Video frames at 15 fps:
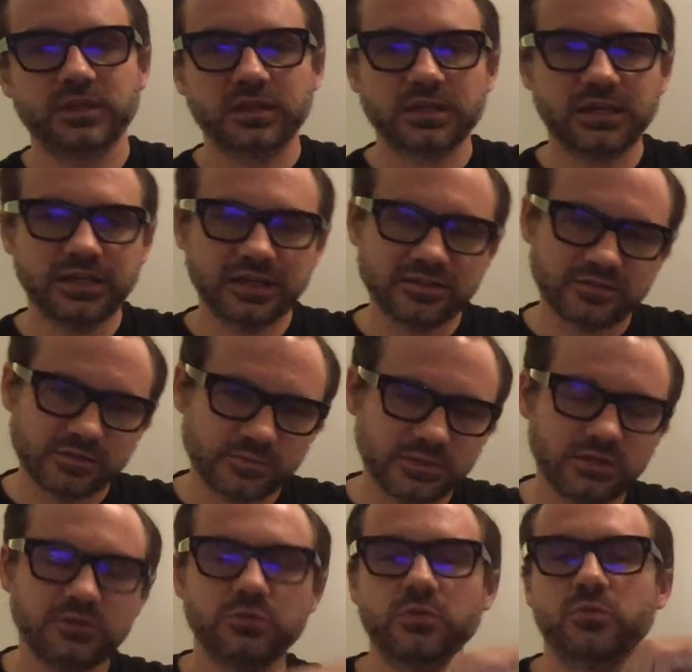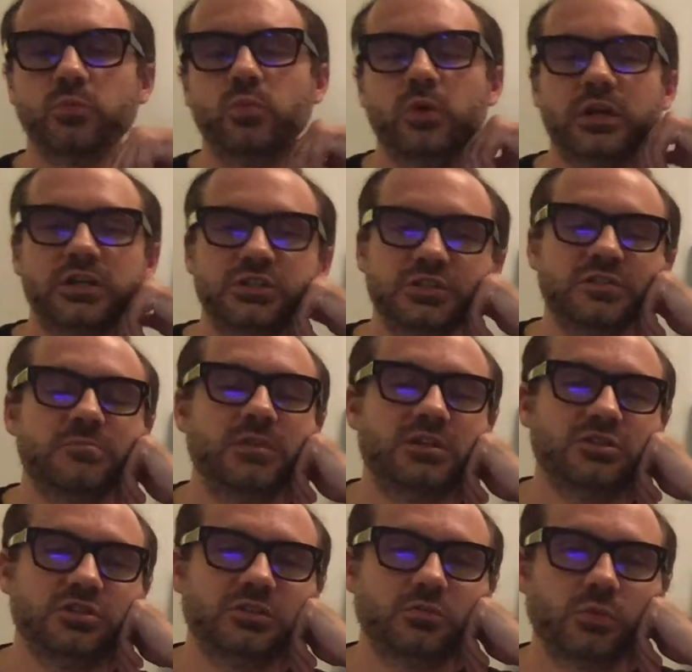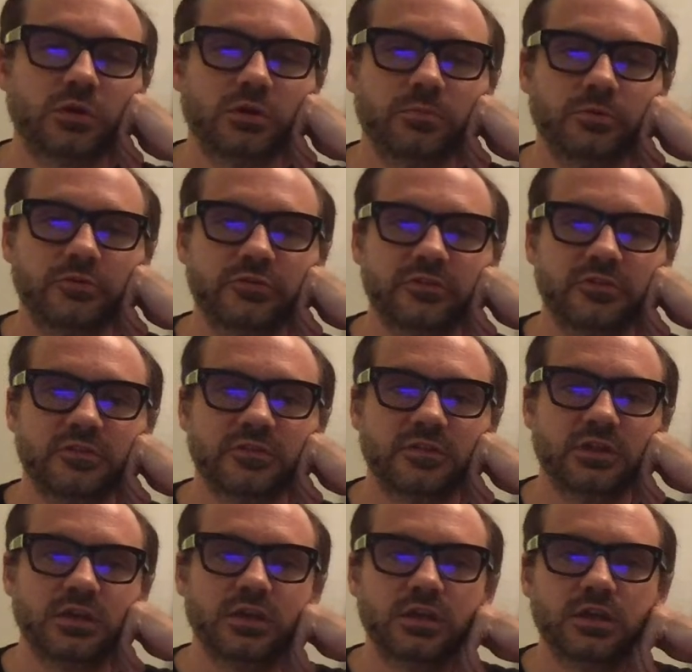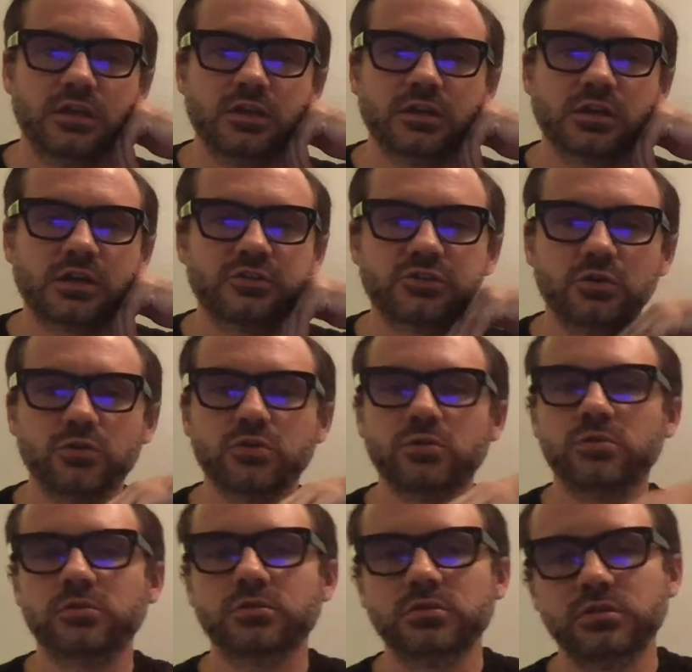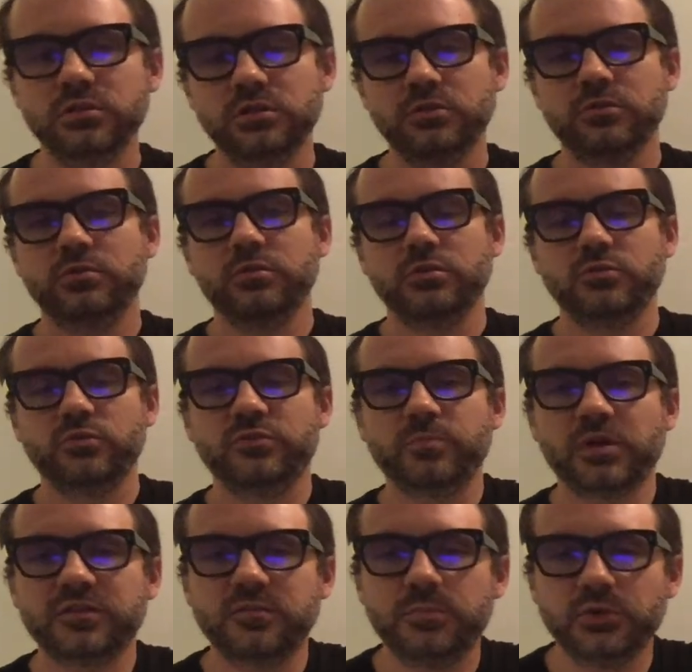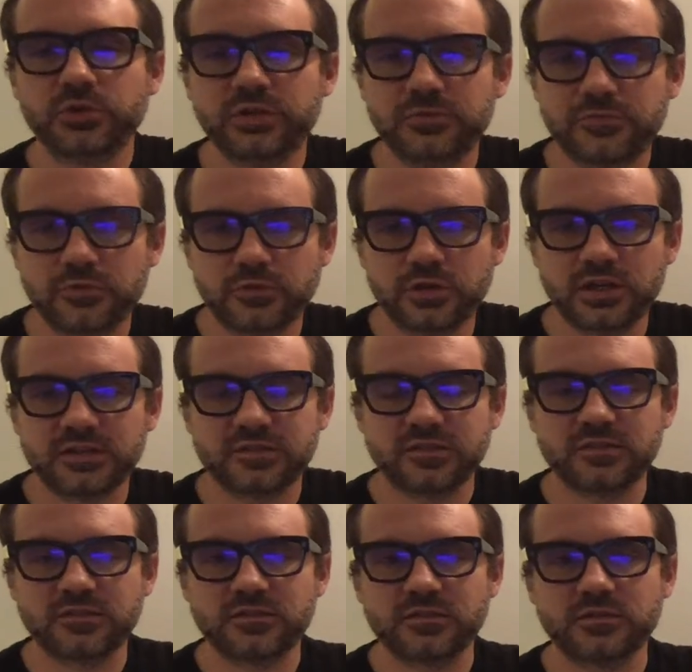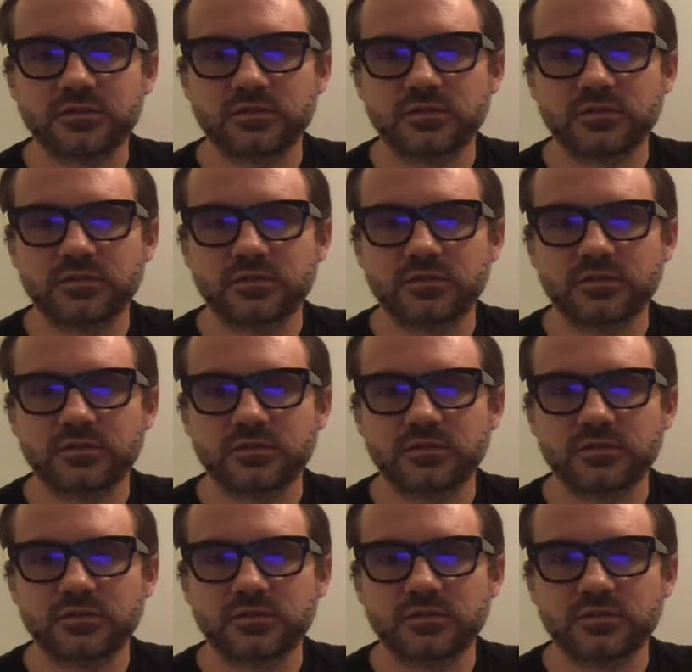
Kind of has something to do with what I just mentioned, where a person's got total responsibility for their essence.